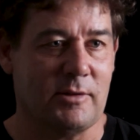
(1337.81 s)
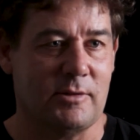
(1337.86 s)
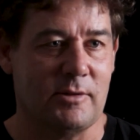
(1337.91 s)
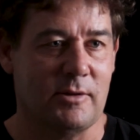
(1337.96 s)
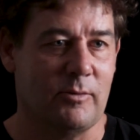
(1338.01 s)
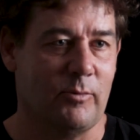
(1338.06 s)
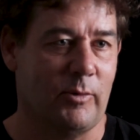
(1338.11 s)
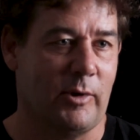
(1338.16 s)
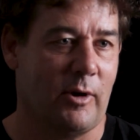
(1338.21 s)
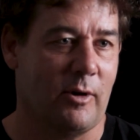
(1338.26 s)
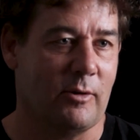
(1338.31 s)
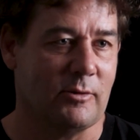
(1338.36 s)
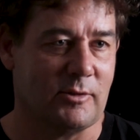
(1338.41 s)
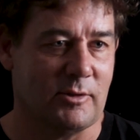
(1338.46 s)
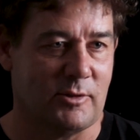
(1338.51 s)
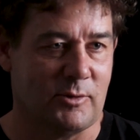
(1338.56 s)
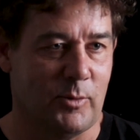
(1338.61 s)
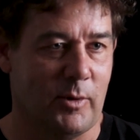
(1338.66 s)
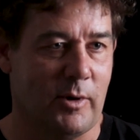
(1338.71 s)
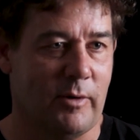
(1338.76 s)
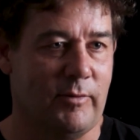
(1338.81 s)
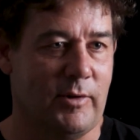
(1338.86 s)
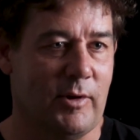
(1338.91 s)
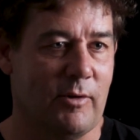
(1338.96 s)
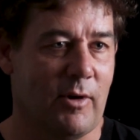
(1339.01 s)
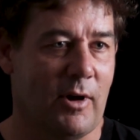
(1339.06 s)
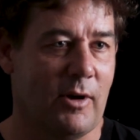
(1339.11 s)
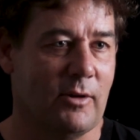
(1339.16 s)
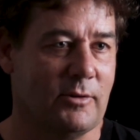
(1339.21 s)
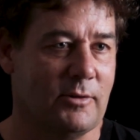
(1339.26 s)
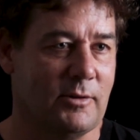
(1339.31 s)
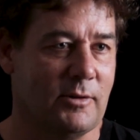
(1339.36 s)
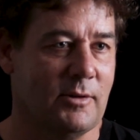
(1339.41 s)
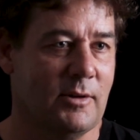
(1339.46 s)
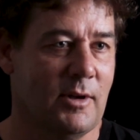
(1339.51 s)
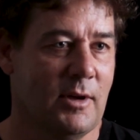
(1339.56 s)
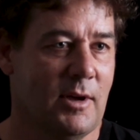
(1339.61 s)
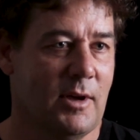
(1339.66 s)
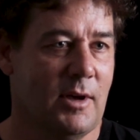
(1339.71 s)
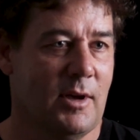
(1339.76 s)
to when I was a 12-year-old and
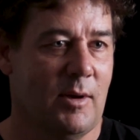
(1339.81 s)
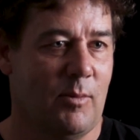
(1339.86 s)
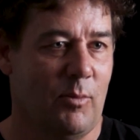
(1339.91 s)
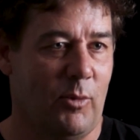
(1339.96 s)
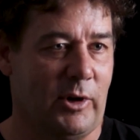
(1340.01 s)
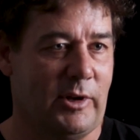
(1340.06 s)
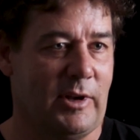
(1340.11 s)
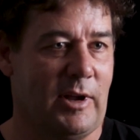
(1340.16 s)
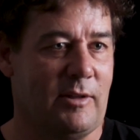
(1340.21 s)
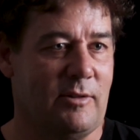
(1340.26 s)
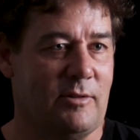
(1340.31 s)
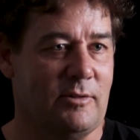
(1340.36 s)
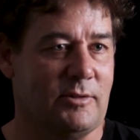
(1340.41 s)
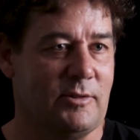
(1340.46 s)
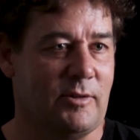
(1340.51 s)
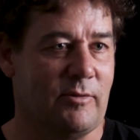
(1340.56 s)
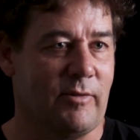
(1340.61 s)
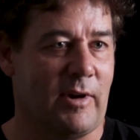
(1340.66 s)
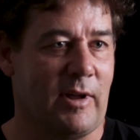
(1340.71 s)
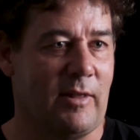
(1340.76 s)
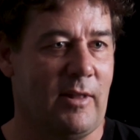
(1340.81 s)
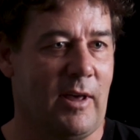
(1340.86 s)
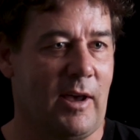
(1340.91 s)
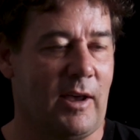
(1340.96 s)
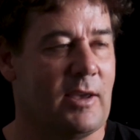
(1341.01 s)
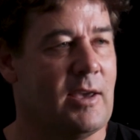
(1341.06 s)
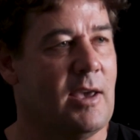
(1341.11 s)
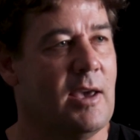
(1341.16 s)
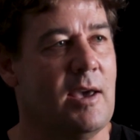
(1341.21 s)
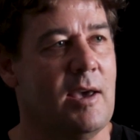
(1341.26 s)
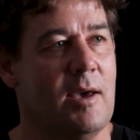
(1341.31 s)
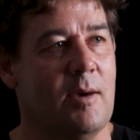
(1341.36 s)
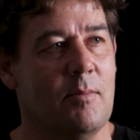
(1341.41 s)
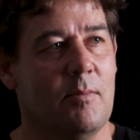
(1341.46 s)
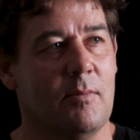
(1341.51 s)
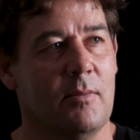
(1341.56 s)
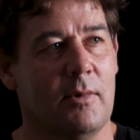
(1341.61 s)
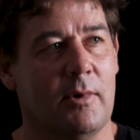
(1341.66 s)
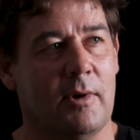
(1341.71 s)
my dad used to run that camp,